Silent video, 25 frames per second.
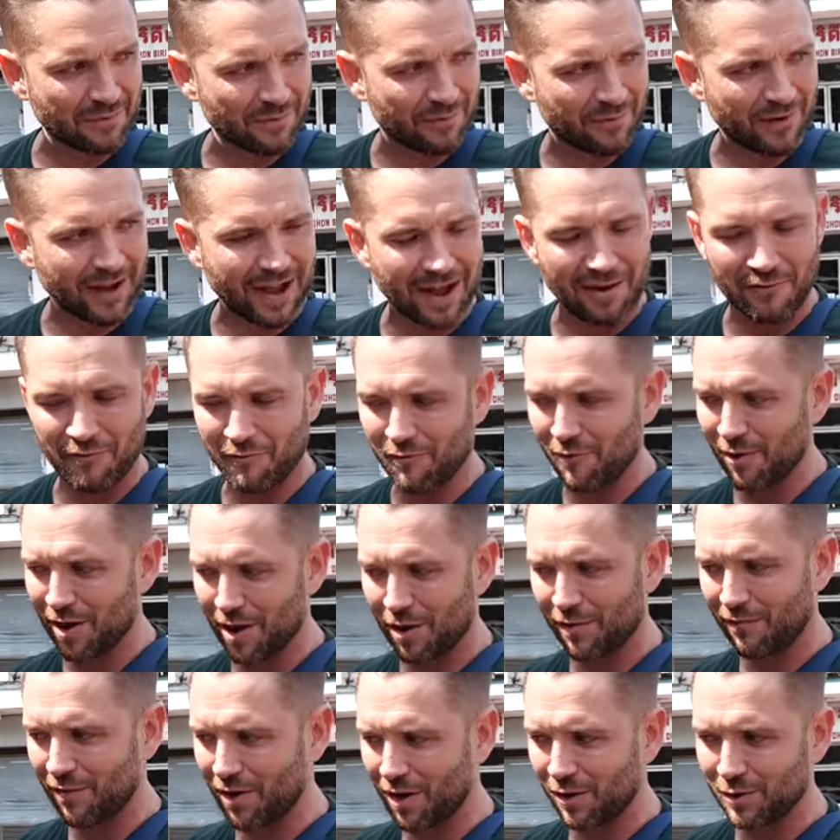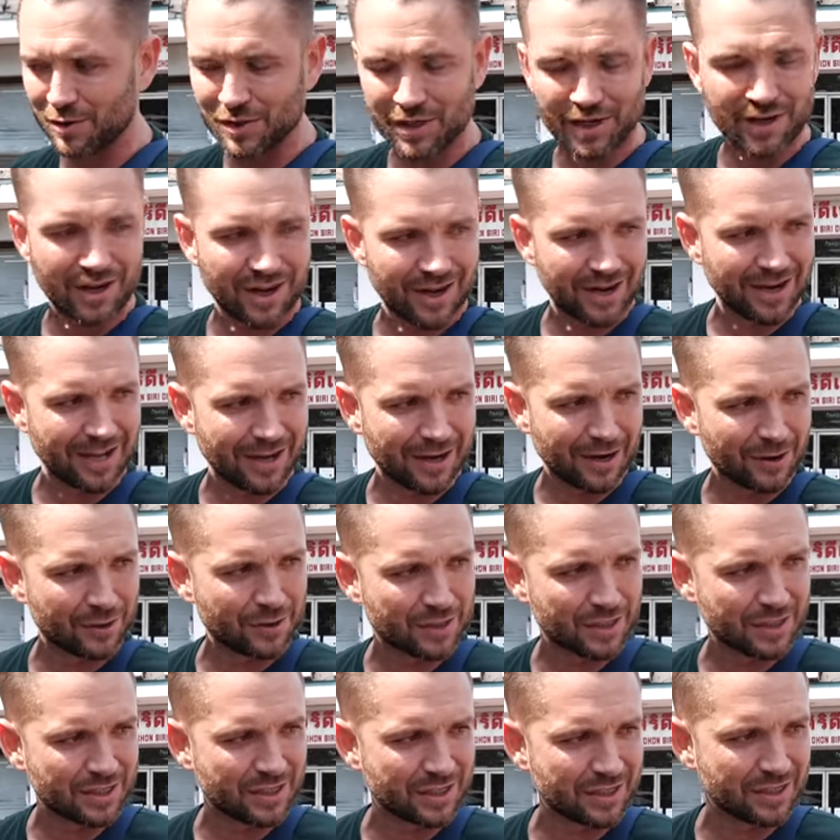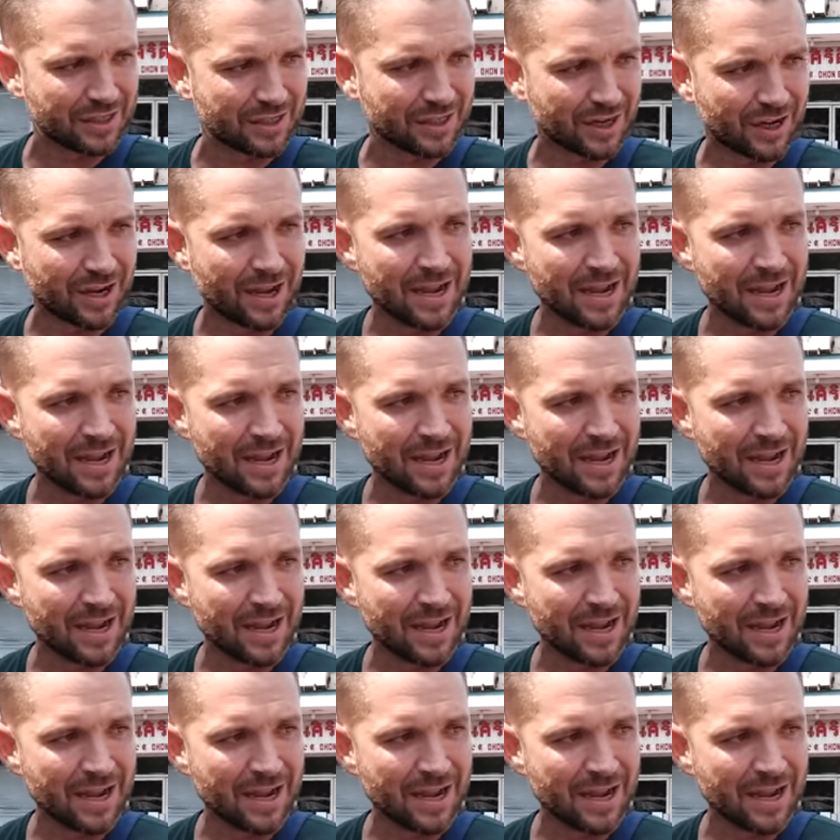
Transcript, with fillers: fat. Fry off loads of garlic, loads of ginger.